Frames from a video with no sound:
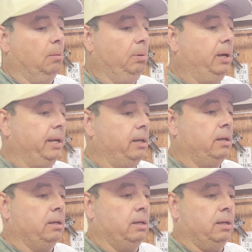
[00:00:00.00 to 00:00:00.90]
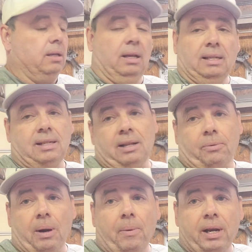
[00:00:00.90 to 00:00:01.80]
but it's not
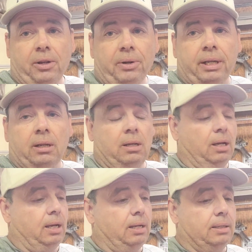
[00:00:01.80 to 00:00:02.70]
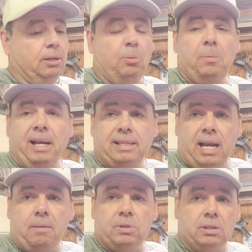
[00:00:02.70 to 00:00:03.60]
the right way to do it. Double back
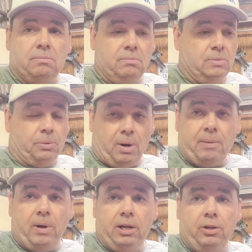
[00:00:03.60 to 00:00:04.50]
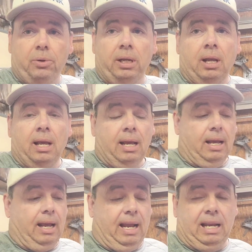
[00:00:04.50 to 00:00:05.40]
tape's the right way to do it.
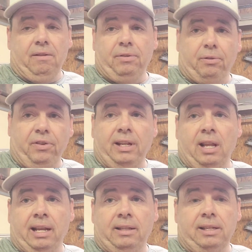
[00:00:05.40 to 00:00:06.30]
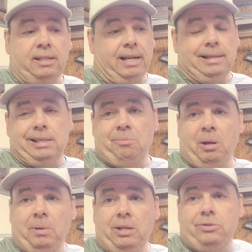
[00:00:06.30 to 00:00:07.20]
And if they're fitting like this, I can see
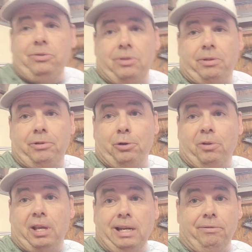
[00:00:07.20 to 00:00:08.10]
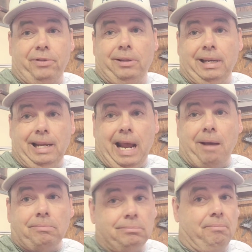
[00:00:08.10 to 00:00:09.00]
maybe he's using urethane to fill in the
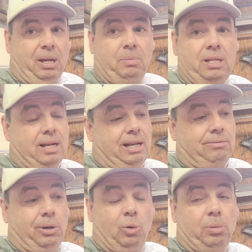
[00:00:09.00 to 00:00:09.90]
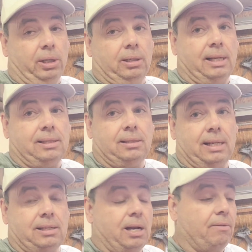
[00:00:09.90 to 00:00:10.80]
gap. Maybe, I don't know, but that's
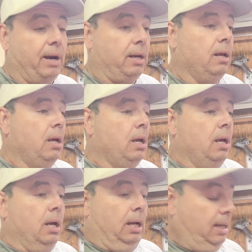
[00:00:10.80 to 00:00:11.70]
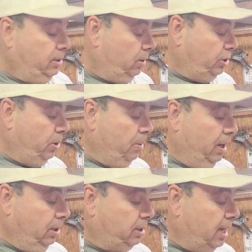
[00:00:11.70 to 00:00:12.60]
not right. So I'll show you what
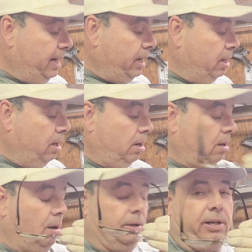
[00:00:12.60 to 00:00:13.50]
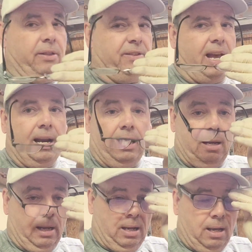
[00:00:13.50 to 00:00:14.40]
it looks like on the other side.
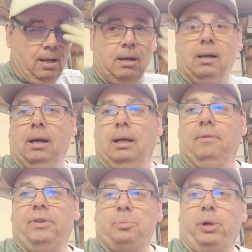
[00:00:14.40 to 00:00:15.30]
Fits